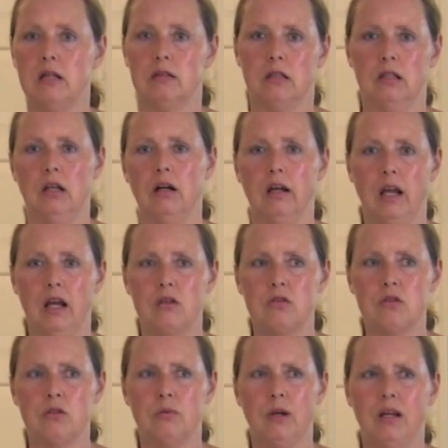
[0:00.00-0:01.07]
take the lung
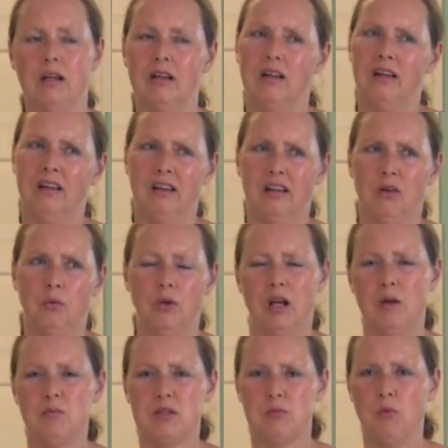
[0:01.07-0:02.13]
cancer away
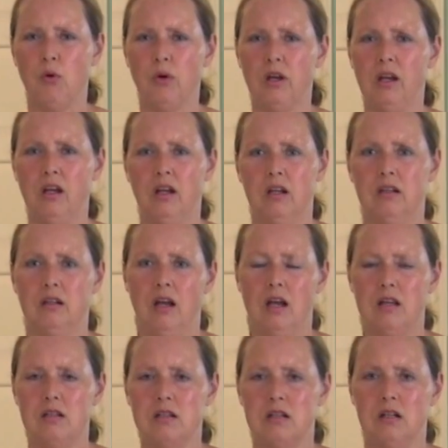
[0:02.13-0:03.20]
when I'm smoking
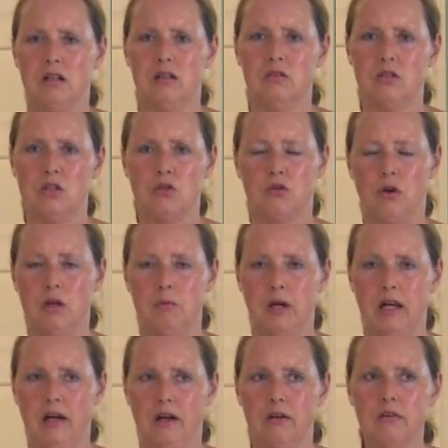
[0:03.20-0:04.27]
and destroying
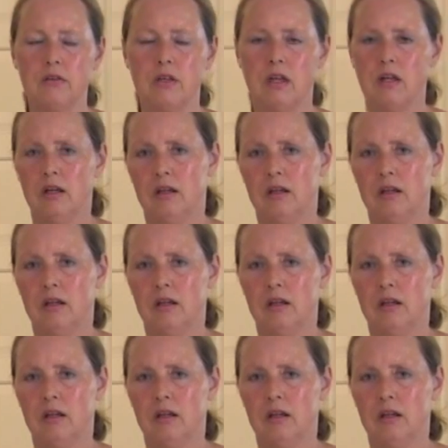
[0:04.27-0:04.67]
my health?